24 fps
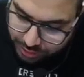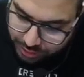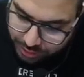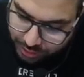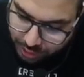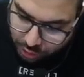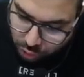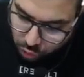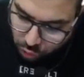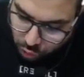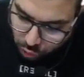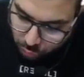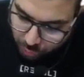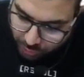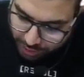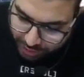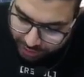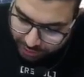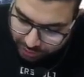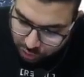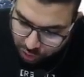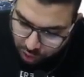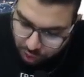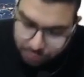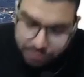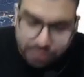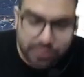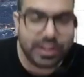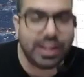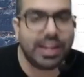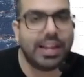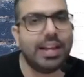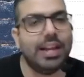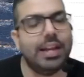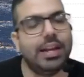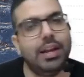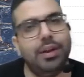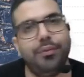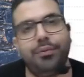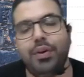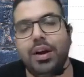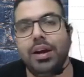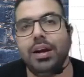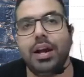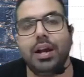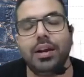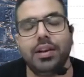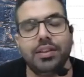are two ways of taking refund
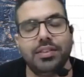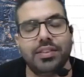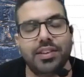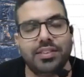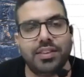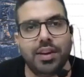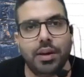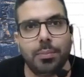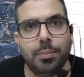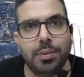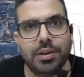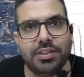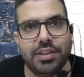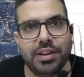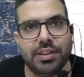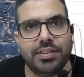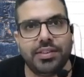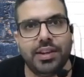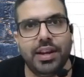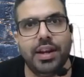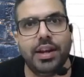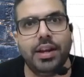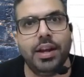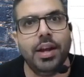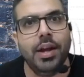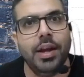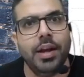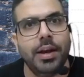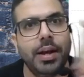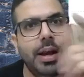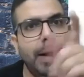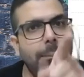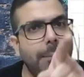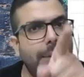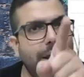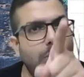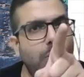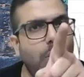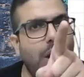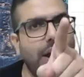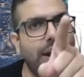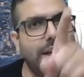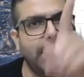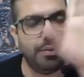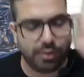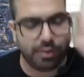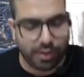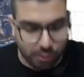under section number 16. Number one,
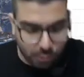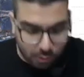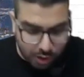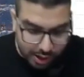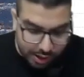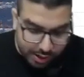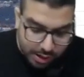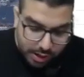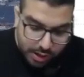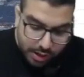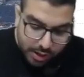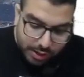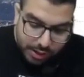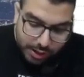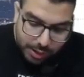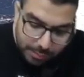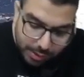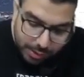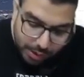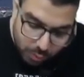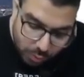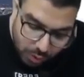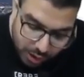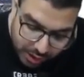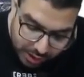everyone. Number one